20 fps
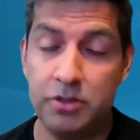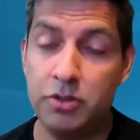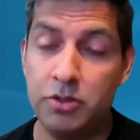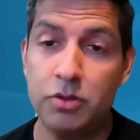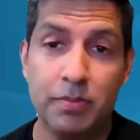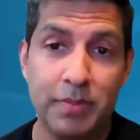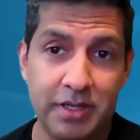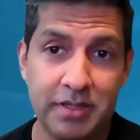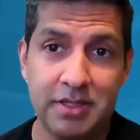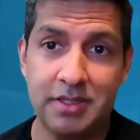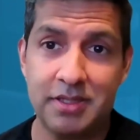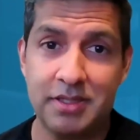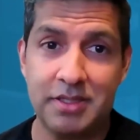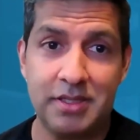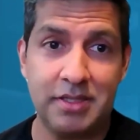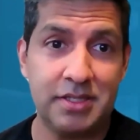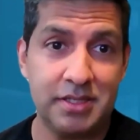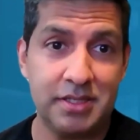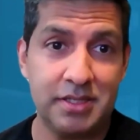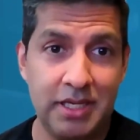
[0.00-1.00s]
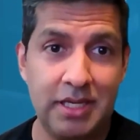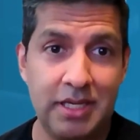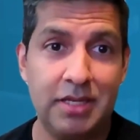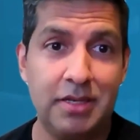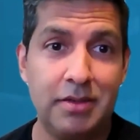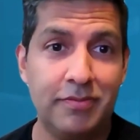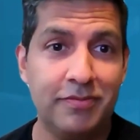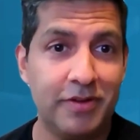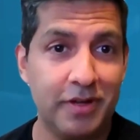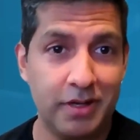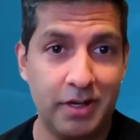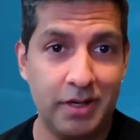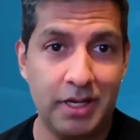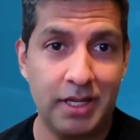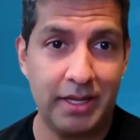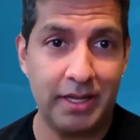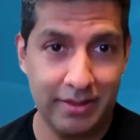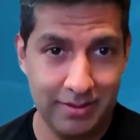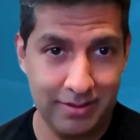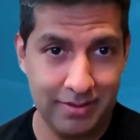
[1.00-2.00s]
You're basically seed
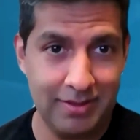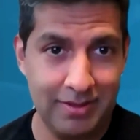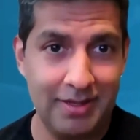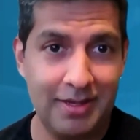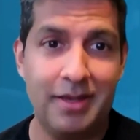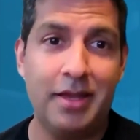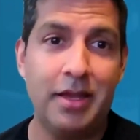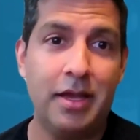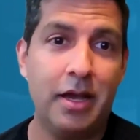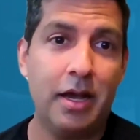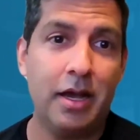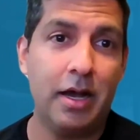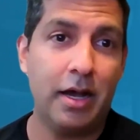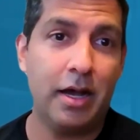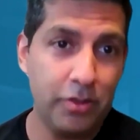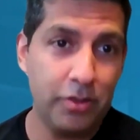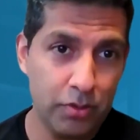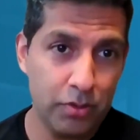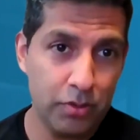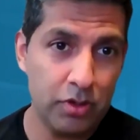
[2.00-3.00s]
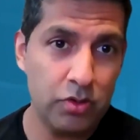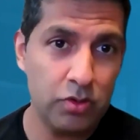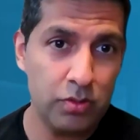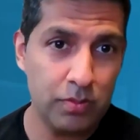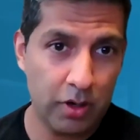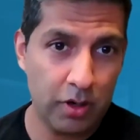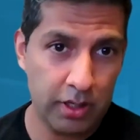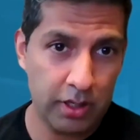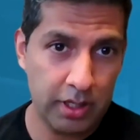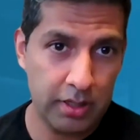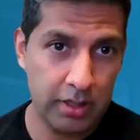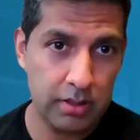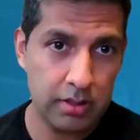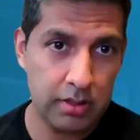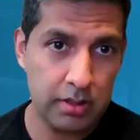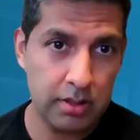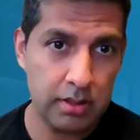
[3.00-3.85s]
funding either a new market